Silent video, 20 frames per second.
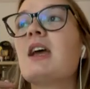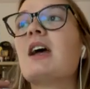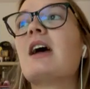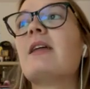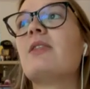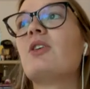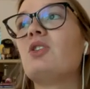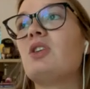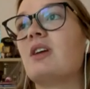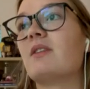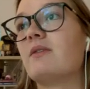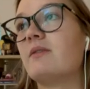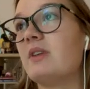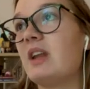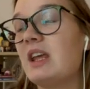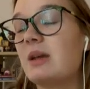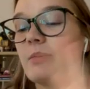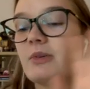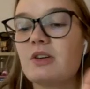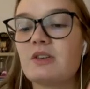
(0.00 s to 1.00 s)
and then you have
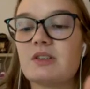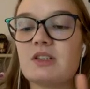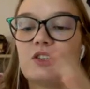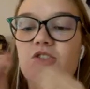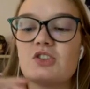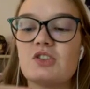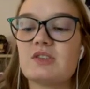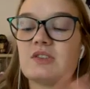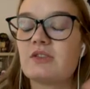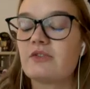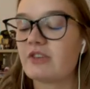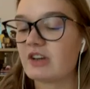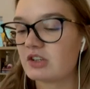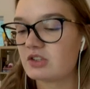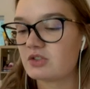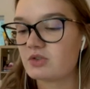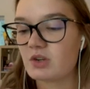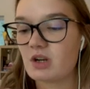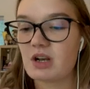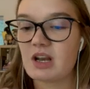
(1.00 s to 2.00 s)
neighbors and it's just
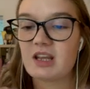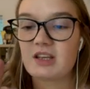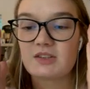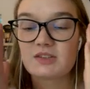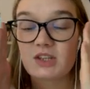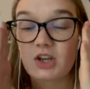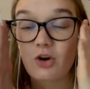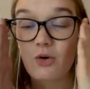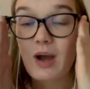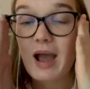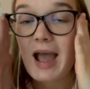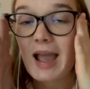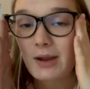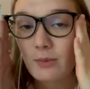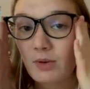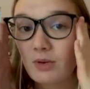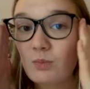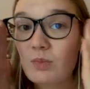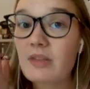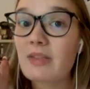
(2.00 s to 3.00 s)
frustrating. So I
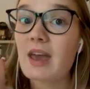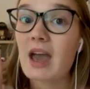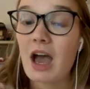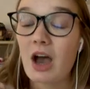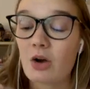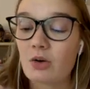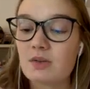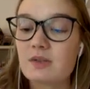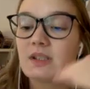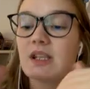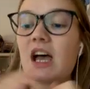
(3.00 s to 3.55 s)
went with a house.